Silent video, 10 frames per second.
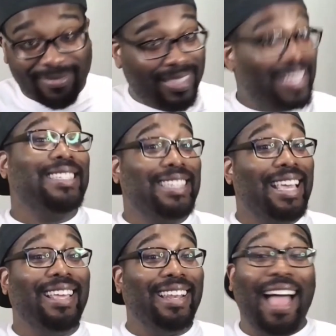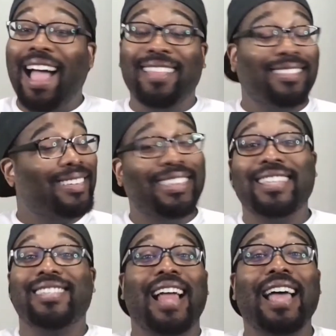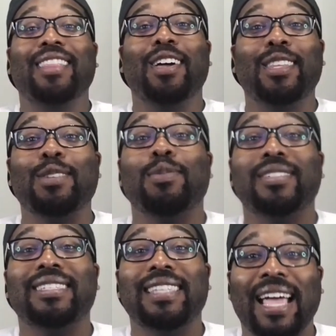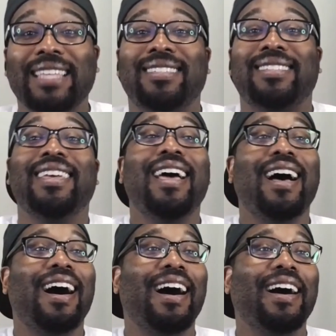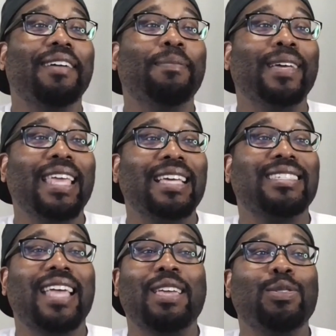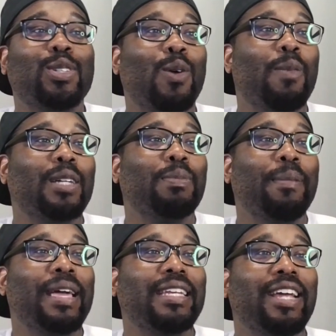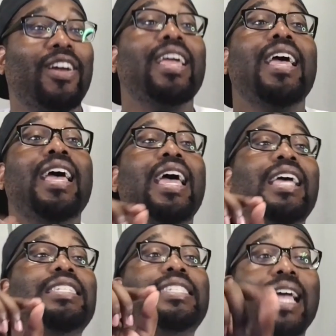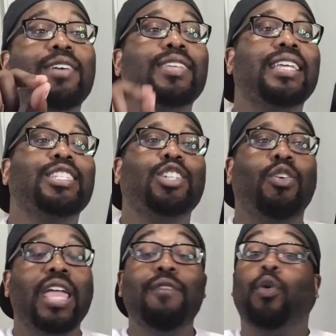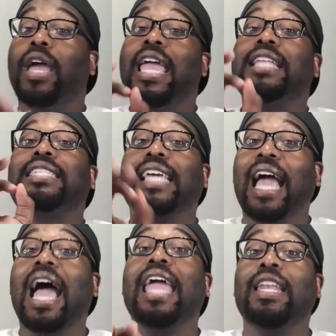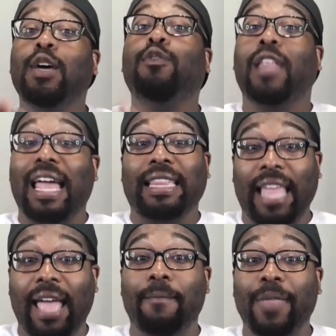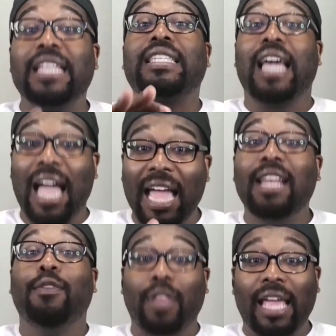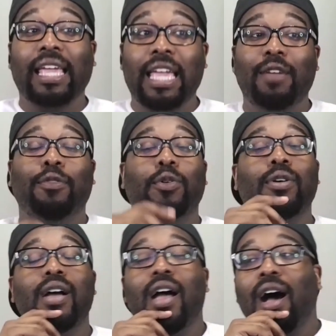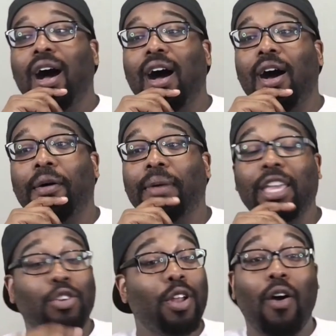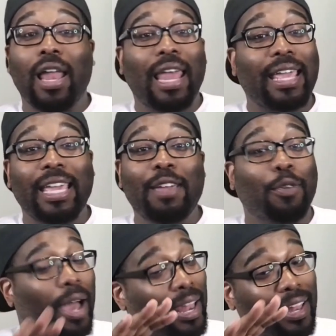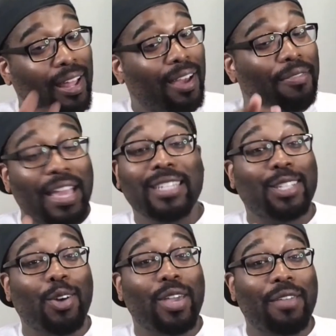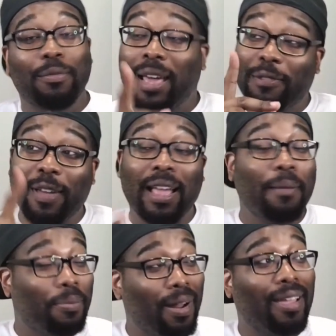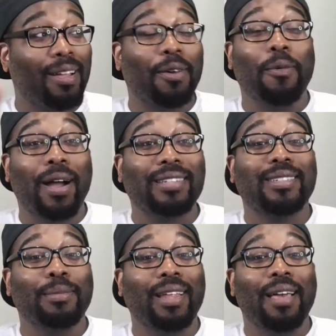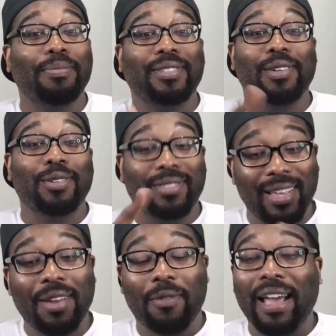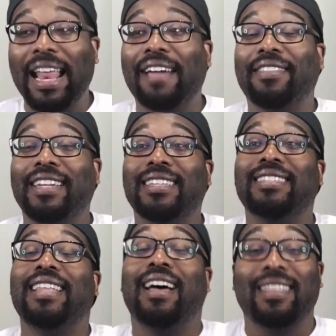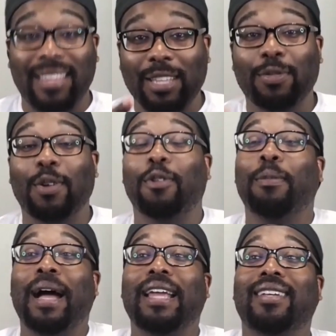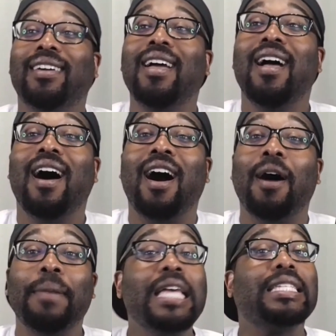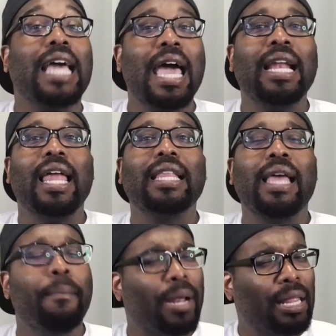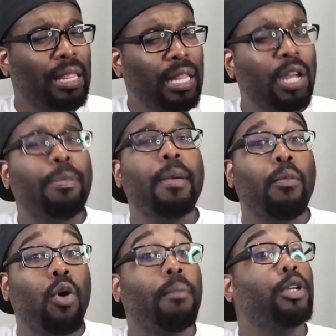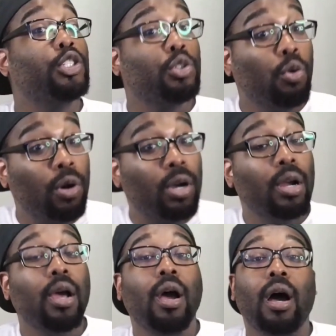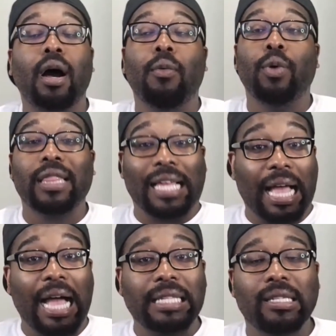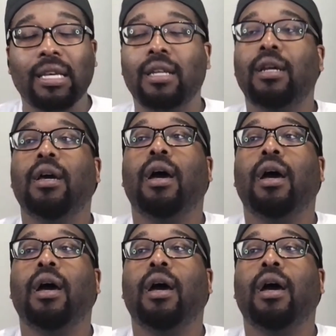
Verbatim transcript: this is it. I listen, I thought this was nice. Uh, but yes, thank you so much, my man Derek sounds like the show evil it's kind of like that it's kind of like evil um and you know i like evil i love that show evil matter of fact i'll probably go watch some of the episodes right after this uh, thanks for the reminder um it's kind of like that but a little bit more mature uh with the content